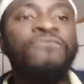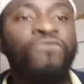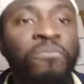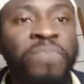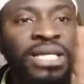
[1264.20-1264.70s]

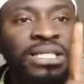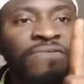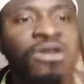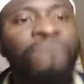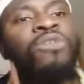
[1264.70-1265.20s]
me, it's different
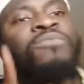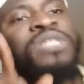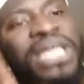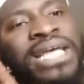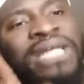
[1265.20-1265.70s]
from
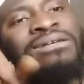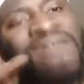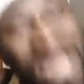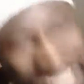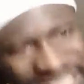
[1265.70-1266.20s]
saying write
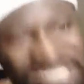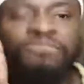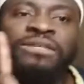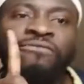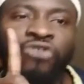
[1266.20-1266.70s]
something
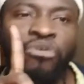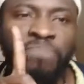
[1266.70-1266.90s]
from me.